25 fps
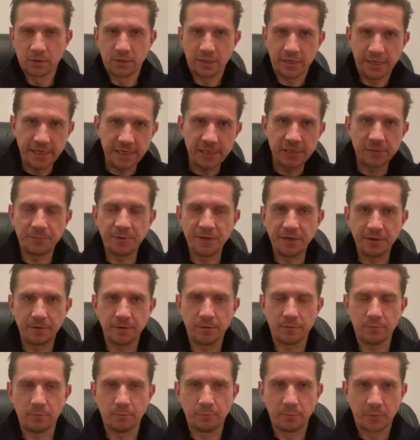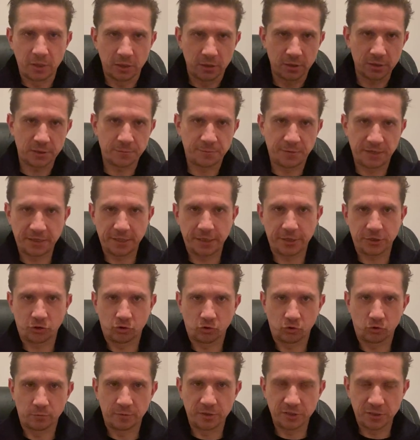He's been marked by that
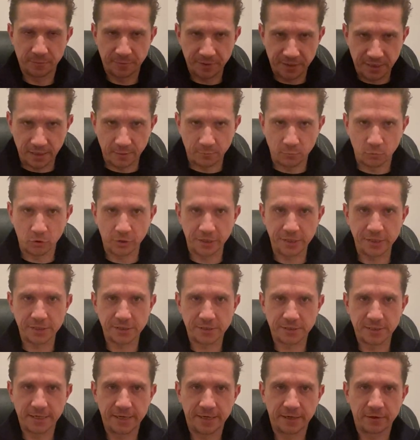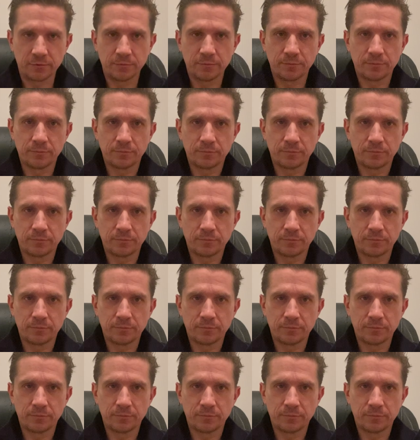trauma to become what he is now.